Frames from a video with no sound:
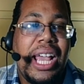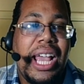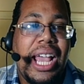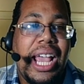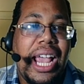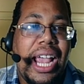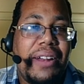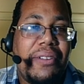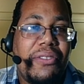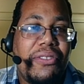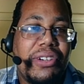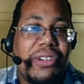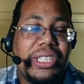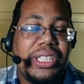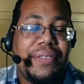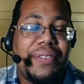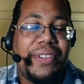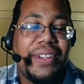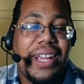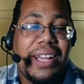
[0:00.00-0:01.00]
And of course,
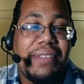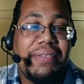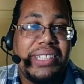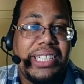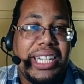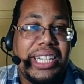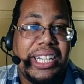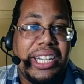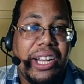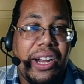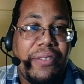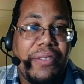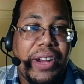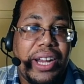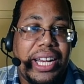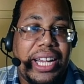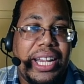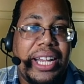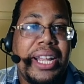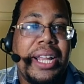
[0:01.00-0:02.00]
if you haven't done it
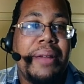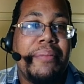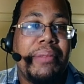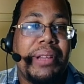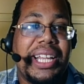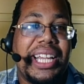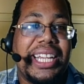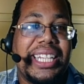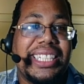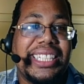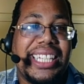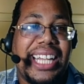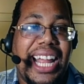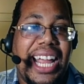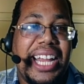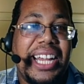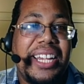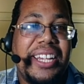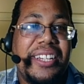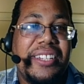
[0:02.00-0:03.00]
already, please
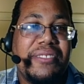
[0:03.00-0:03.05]
like,